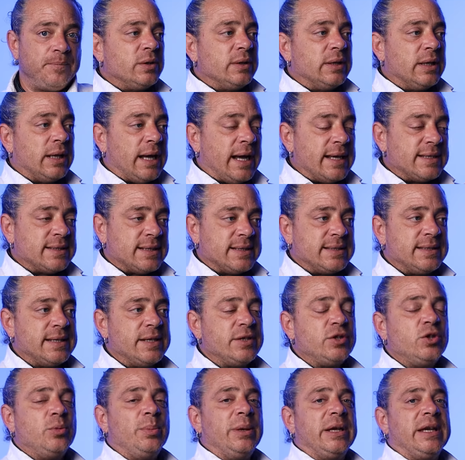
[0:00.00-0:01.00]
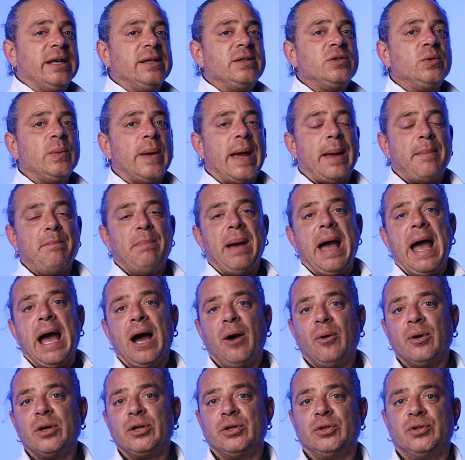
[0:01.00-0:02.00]
Like, as I said, you begin to
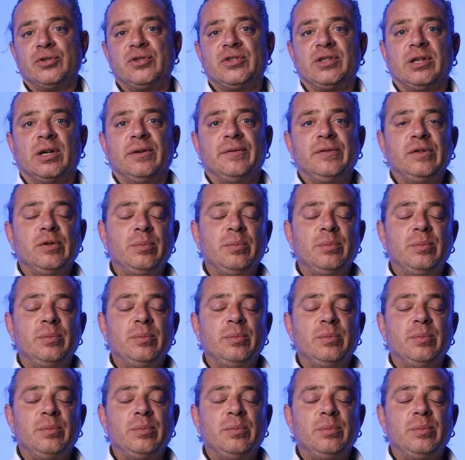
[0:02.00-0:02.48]
empower yourself,